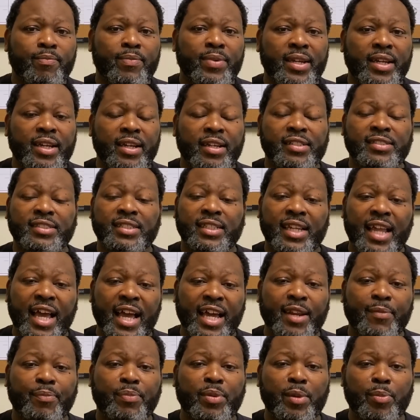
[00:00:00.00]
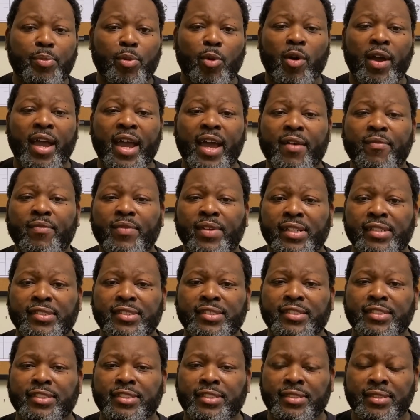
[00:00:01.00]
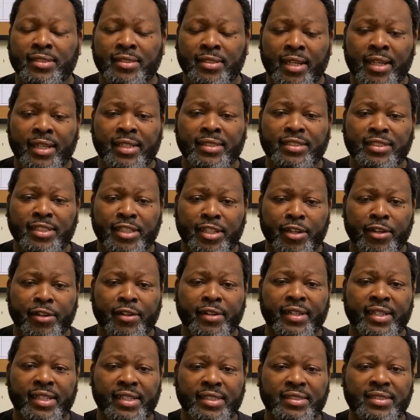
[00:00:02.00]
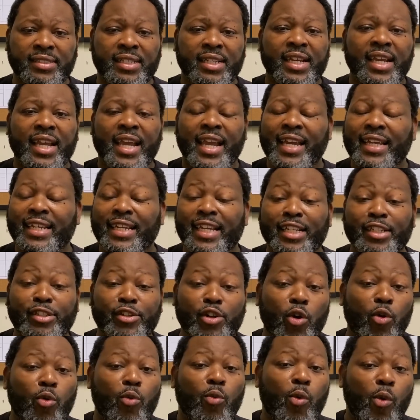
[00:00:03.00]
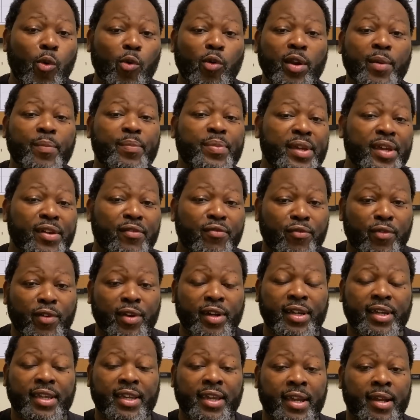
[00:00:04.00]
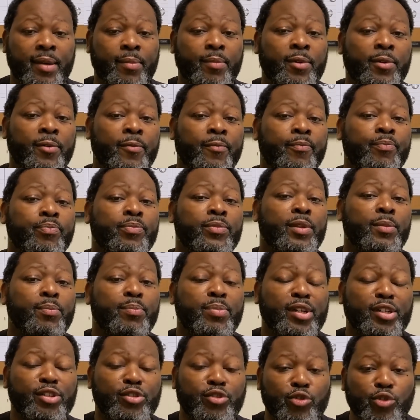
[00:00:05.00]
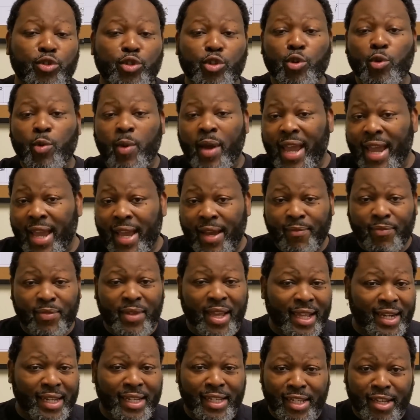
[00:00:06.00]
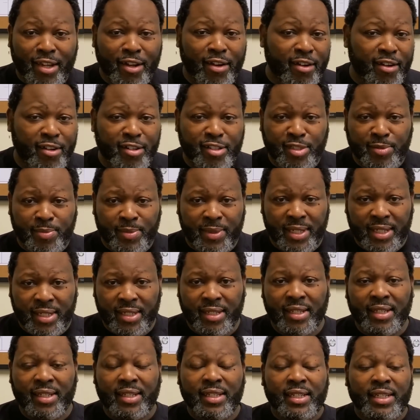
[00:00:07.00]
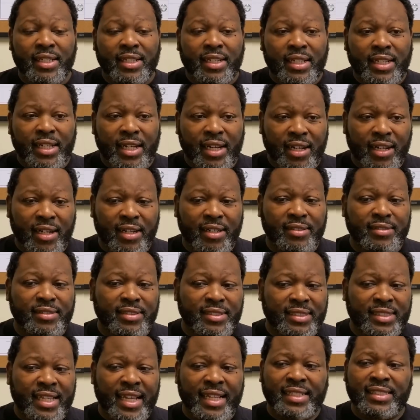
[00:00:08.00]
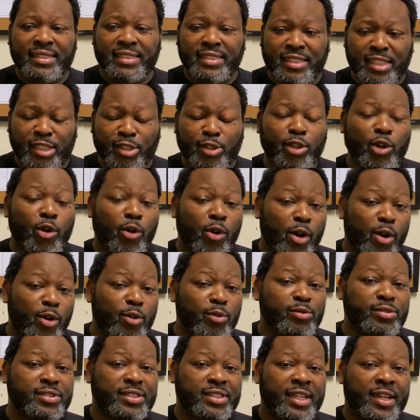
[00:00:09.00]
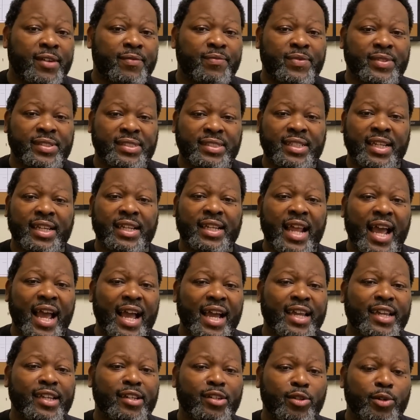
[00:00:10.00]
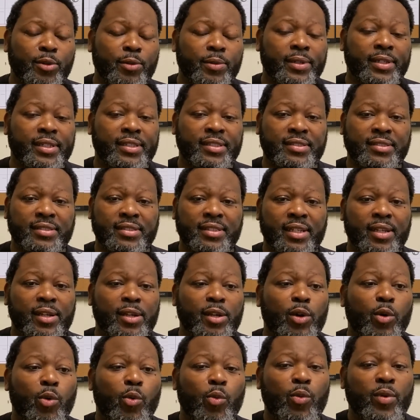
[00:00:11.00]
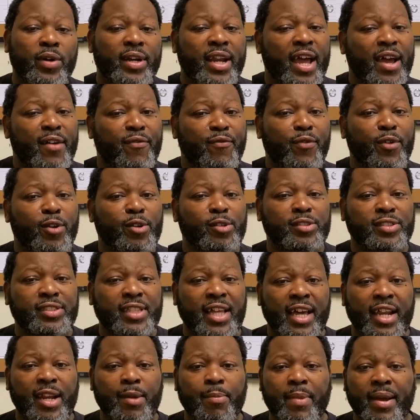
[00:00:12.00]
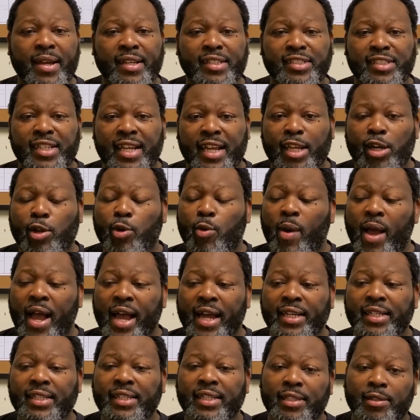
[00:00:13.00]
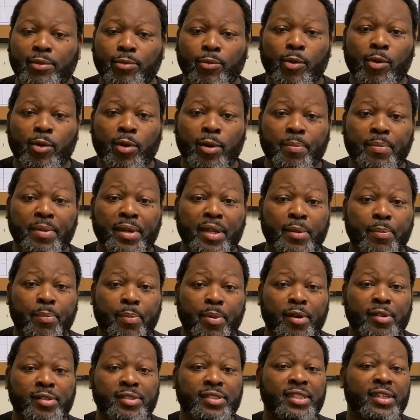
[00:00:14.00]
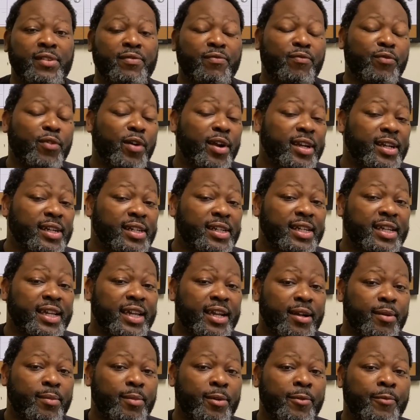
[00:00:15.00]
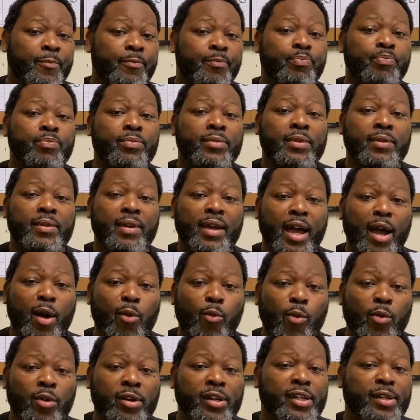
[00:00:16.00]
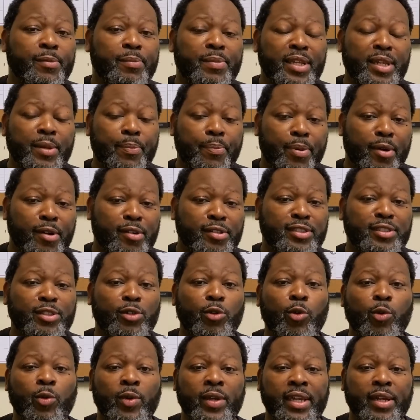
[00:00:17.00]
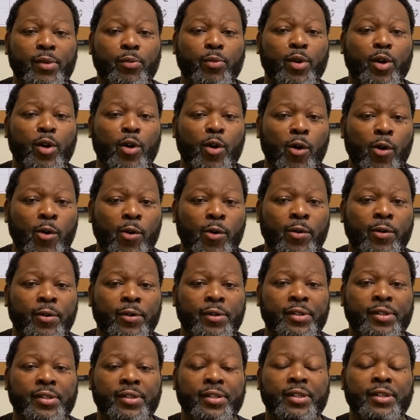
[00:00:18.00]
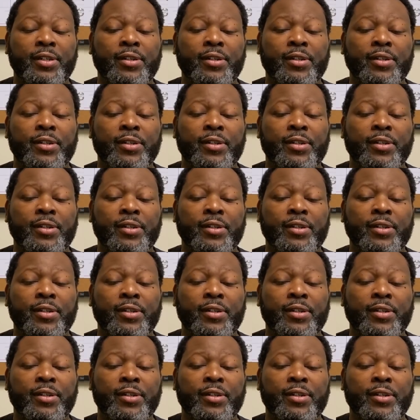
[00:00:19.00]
Because a lot of people have insecurities and they don't want to be in front of camera. But do you have that encouragement that to your own self to say, I can do this? When I first started my channel, I didn't want to be the person in front of the camera. I wanted to be the person who hit record.